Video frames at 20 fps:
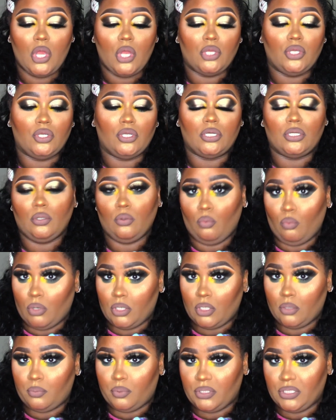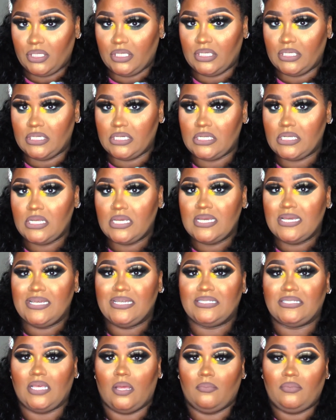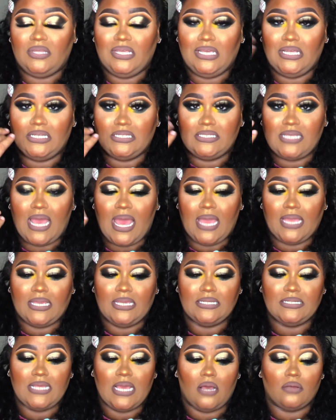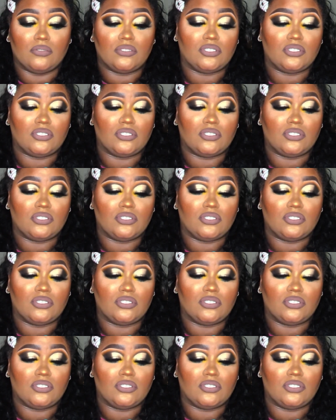You're going to want to put something tacky down.